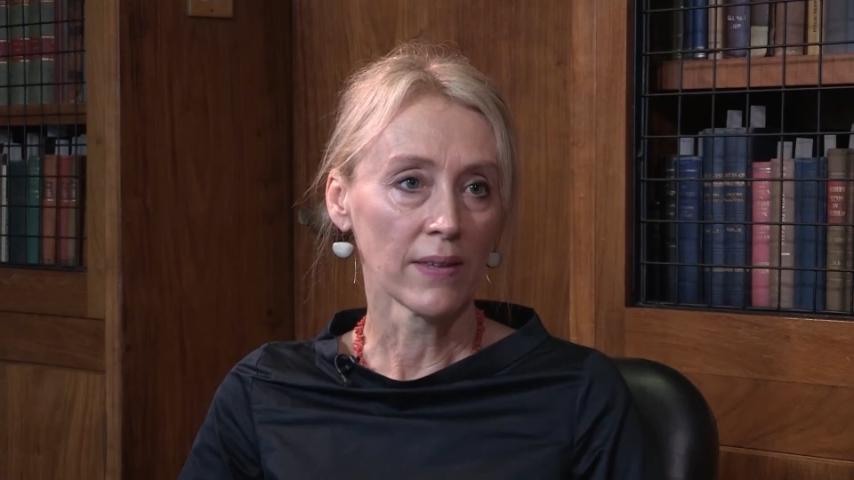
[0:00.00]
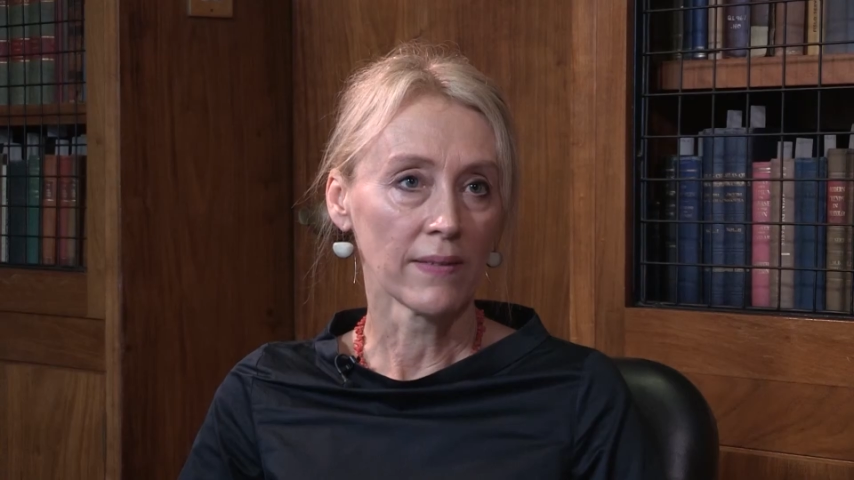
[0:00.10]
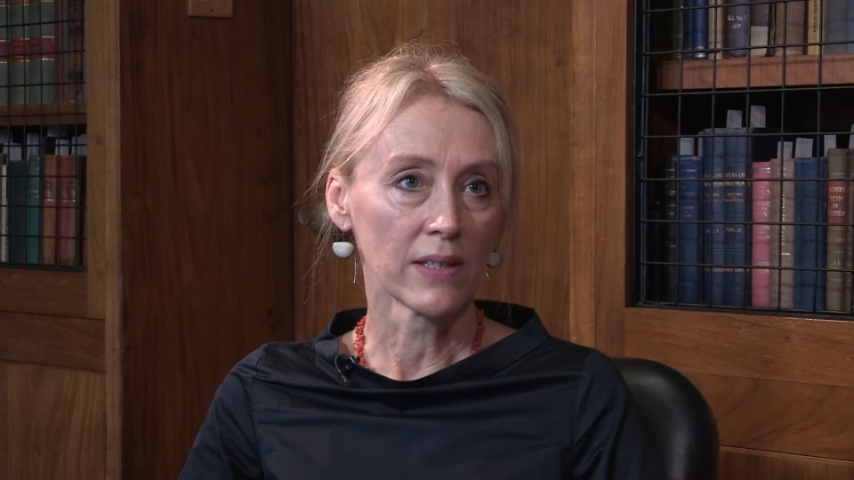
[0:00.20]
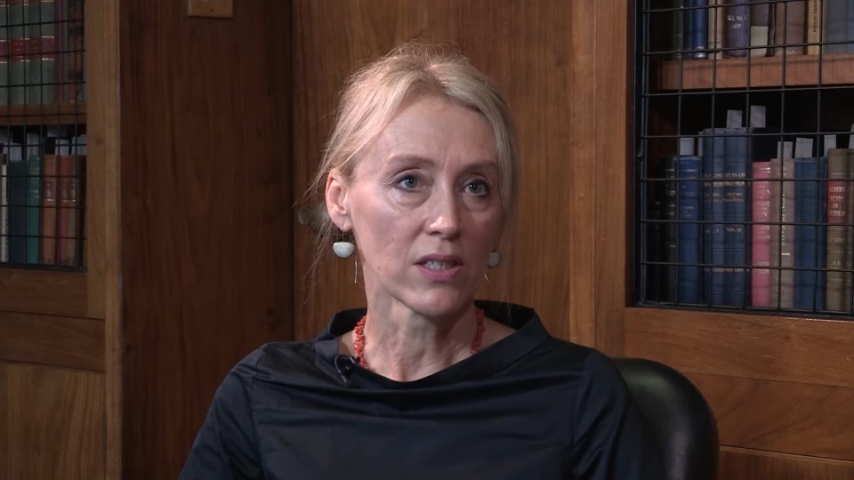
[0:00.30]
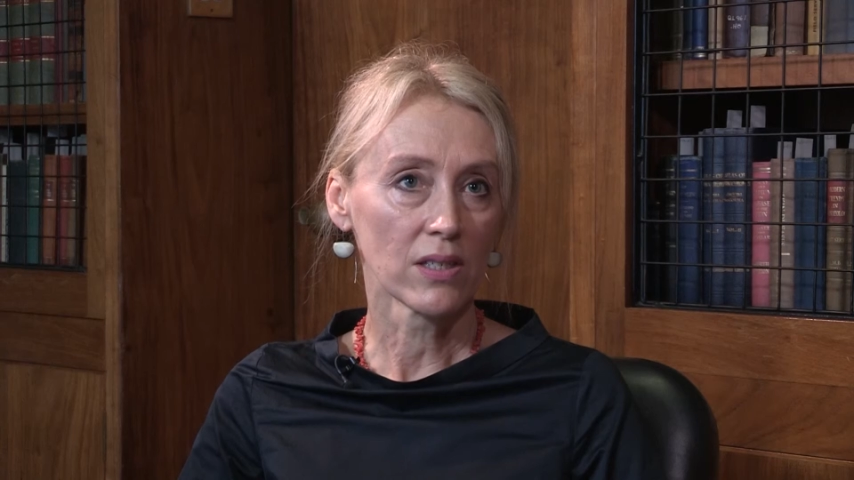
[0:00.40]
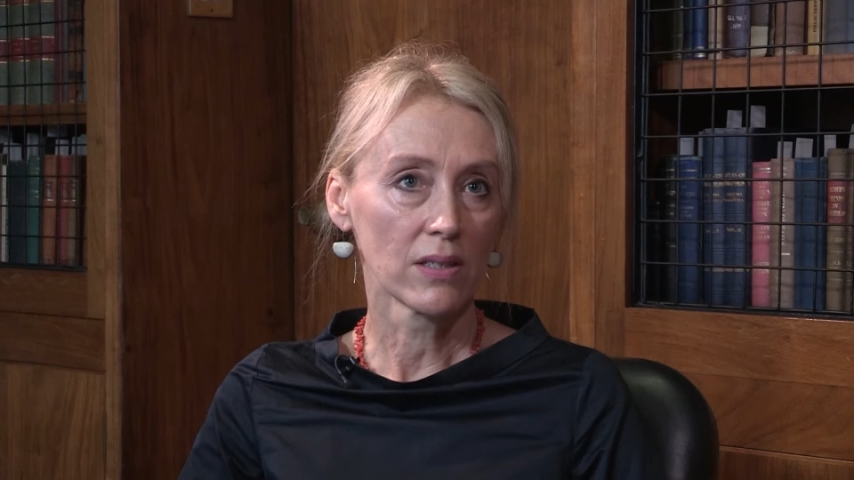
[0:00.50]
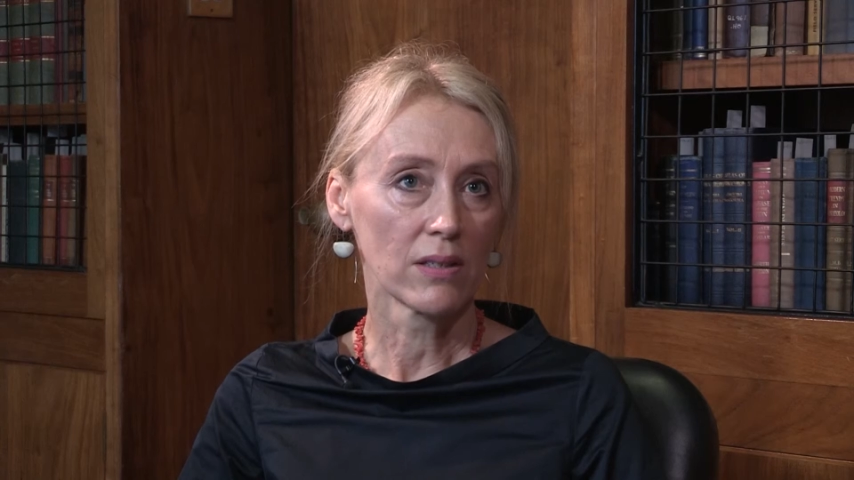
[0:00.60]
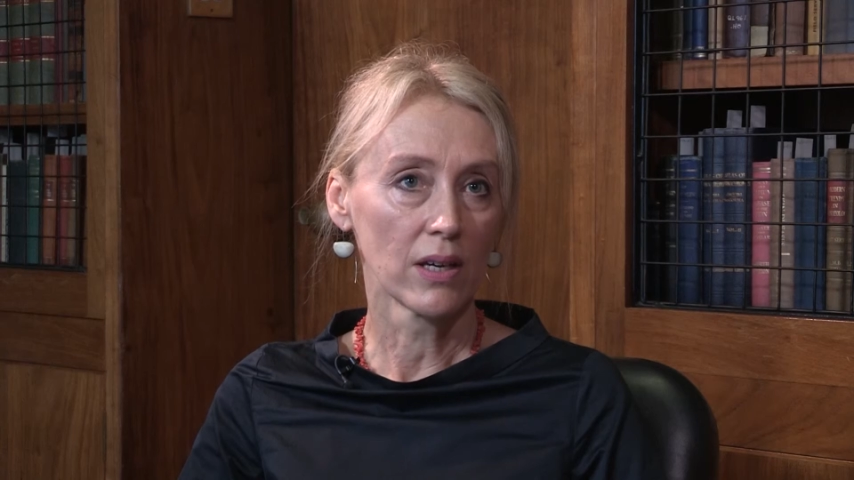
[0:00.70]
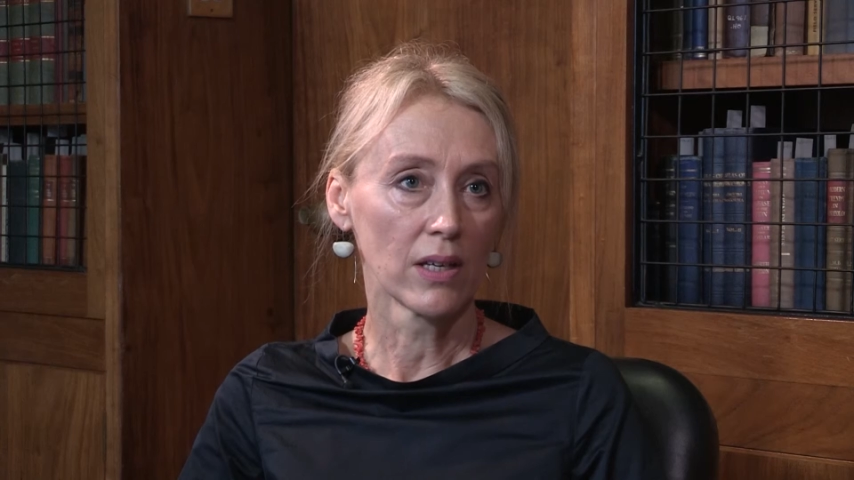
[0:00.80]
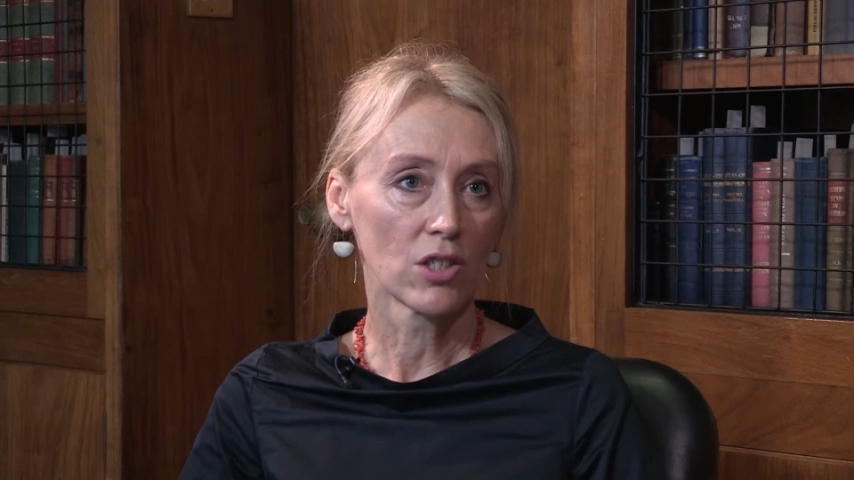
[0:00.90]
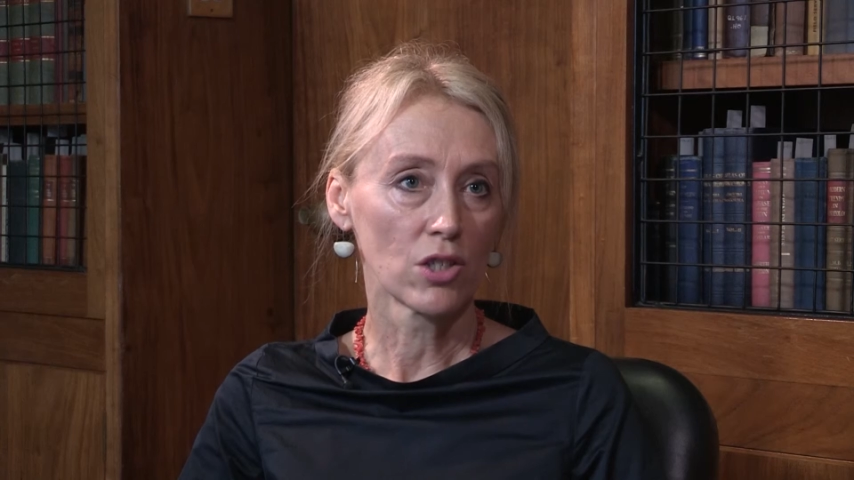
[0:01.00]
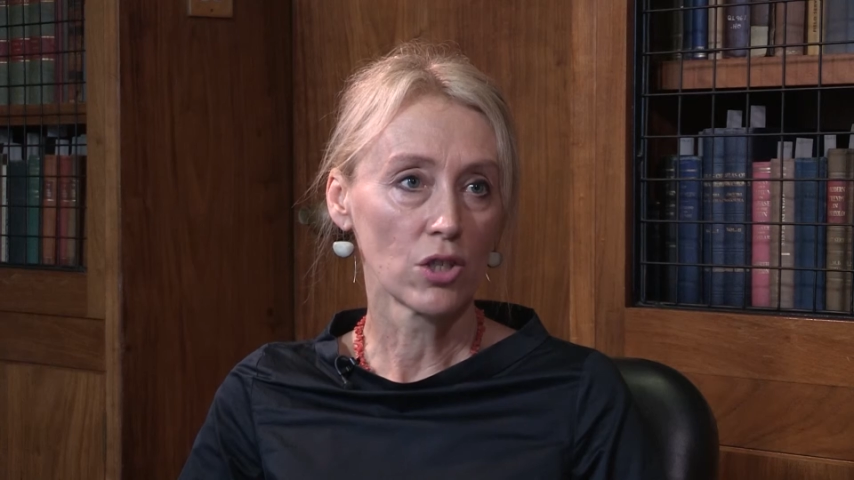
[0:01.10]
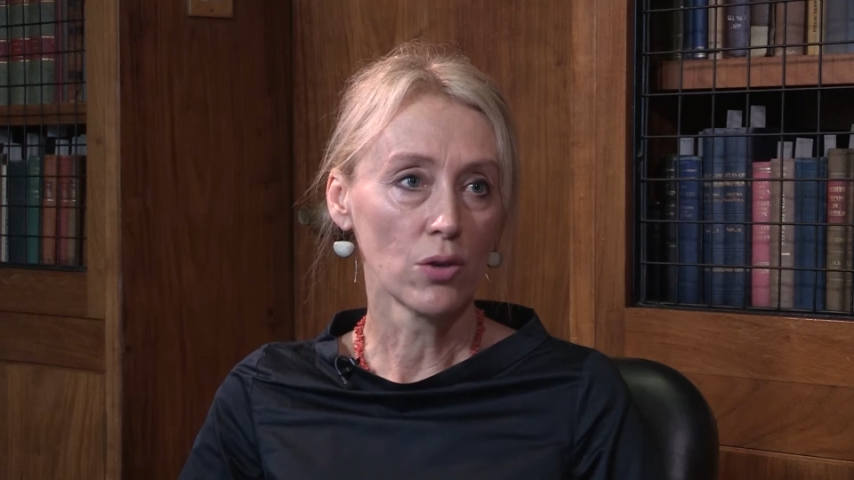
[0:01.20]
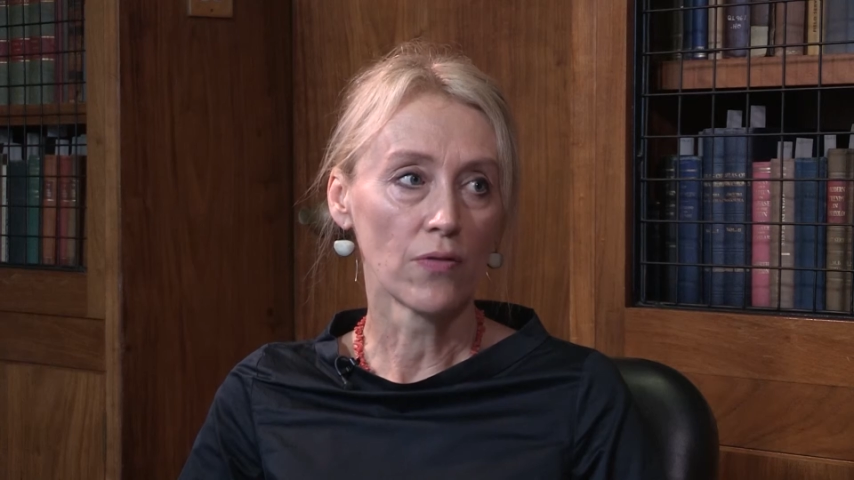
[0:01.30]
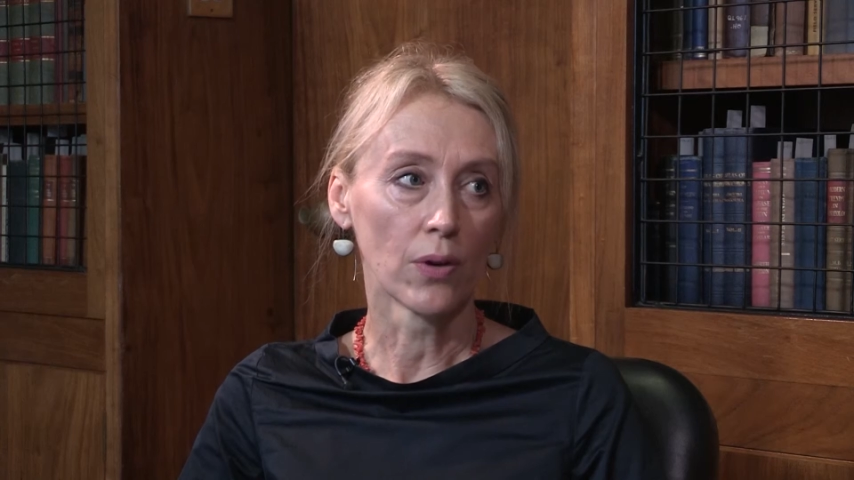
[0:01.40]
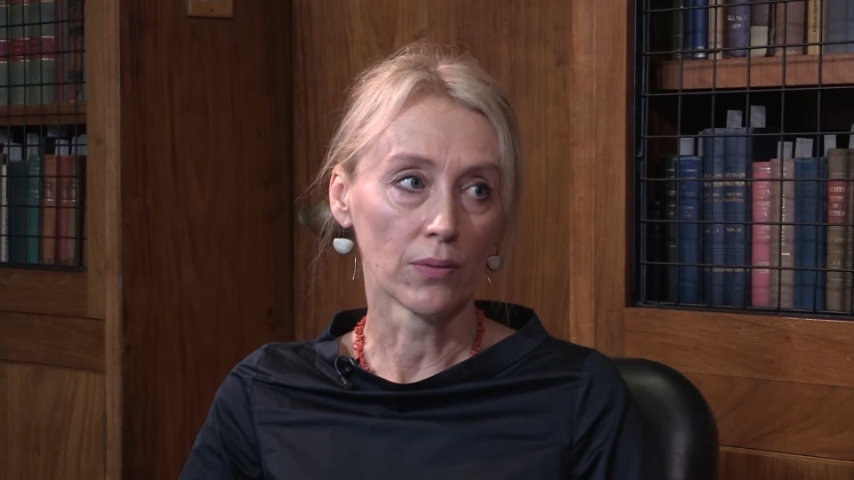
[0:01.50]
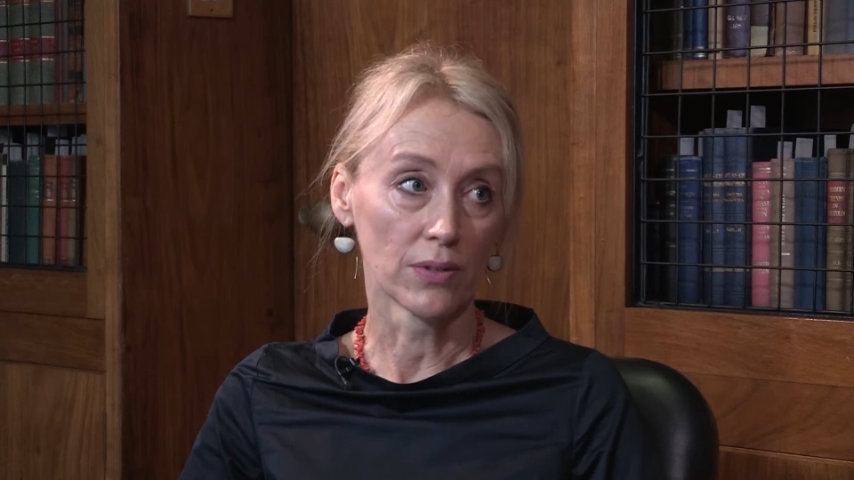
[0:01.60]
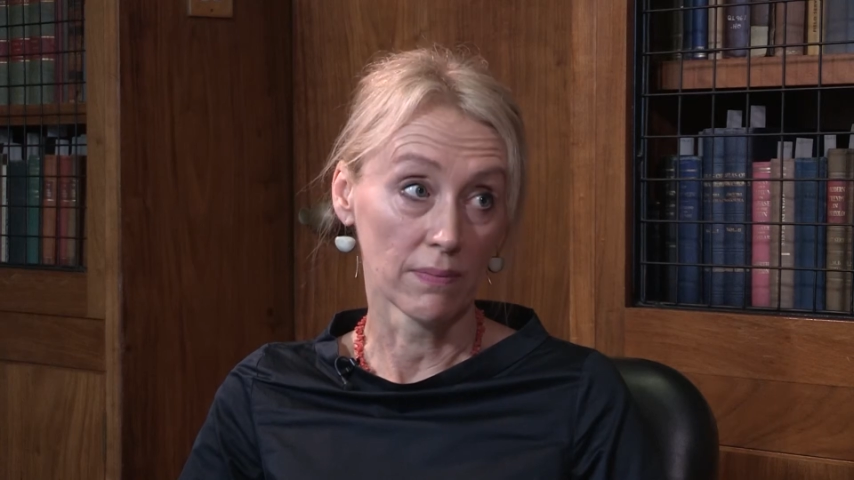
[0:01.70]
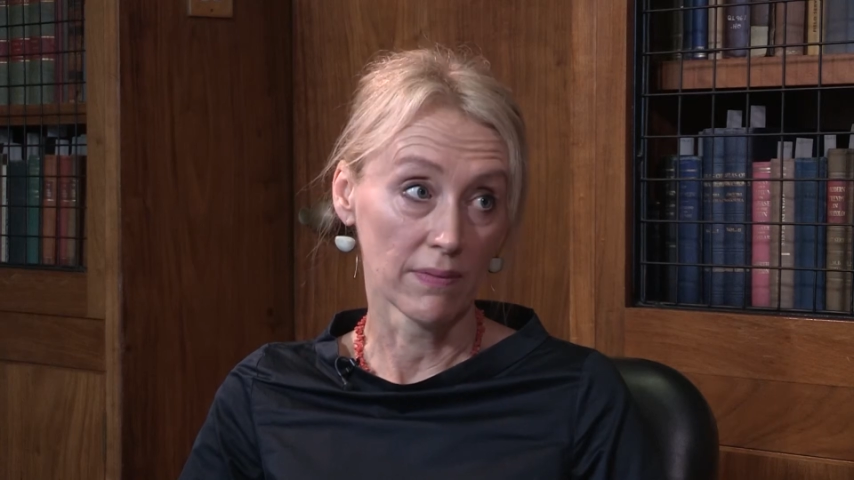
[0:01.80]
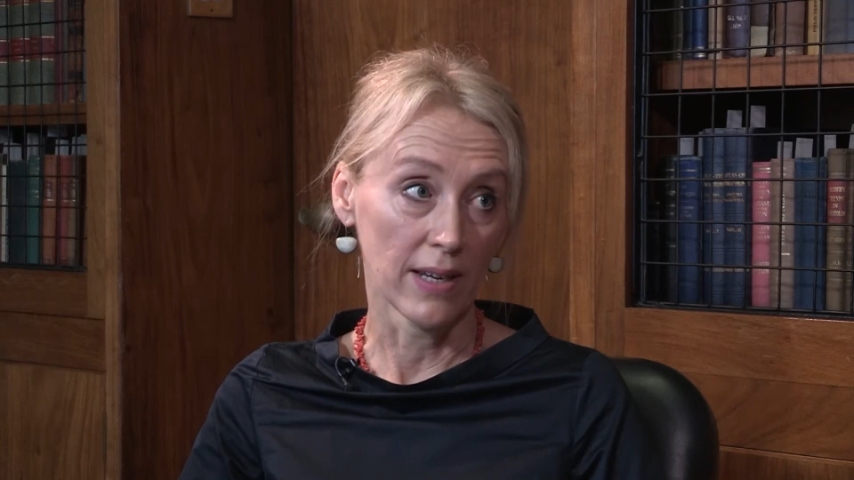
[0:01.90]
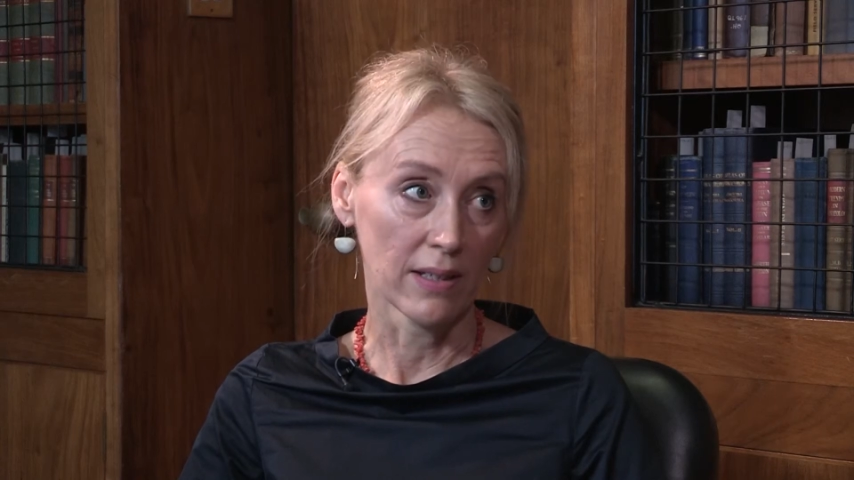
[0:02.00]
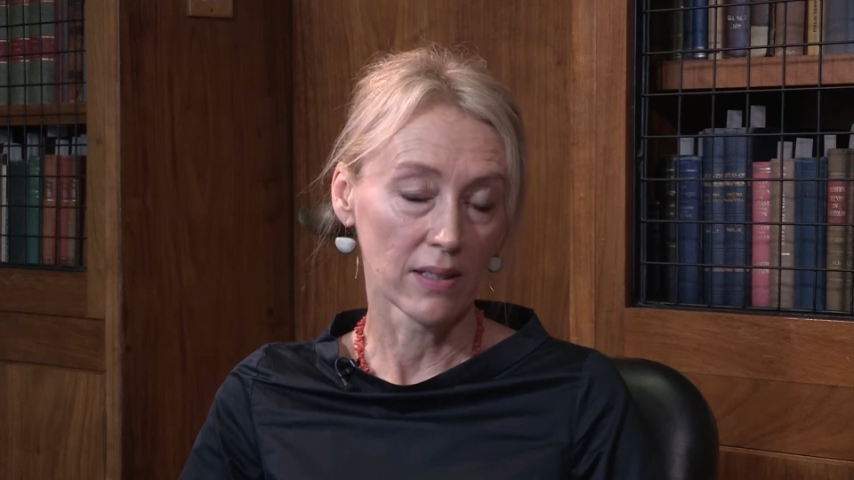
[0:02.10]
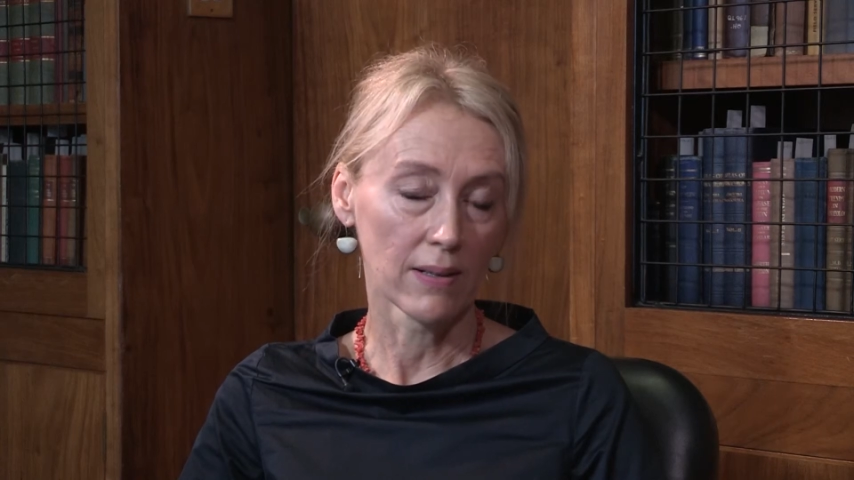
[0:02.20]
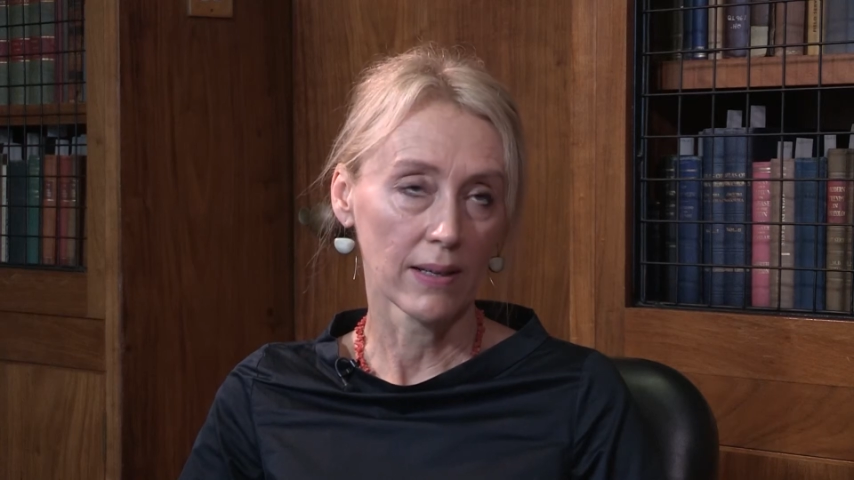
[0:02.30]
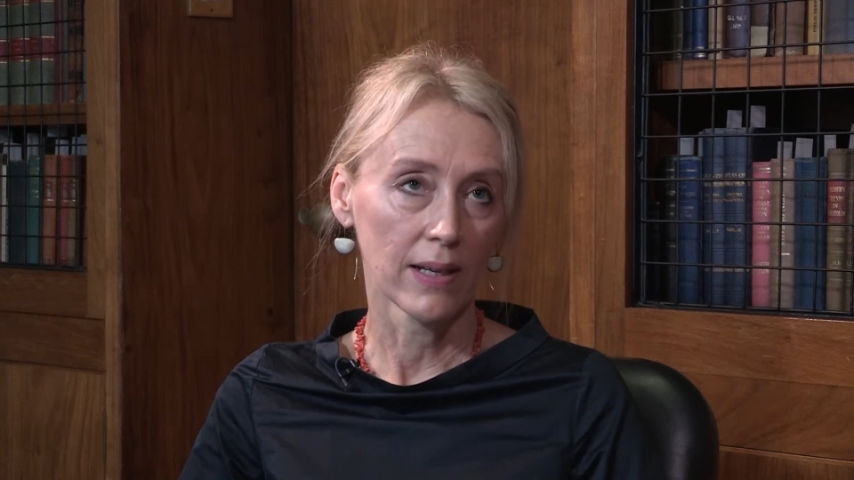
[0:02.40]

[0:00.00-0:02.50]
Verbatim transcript: think there's uh, twofold things.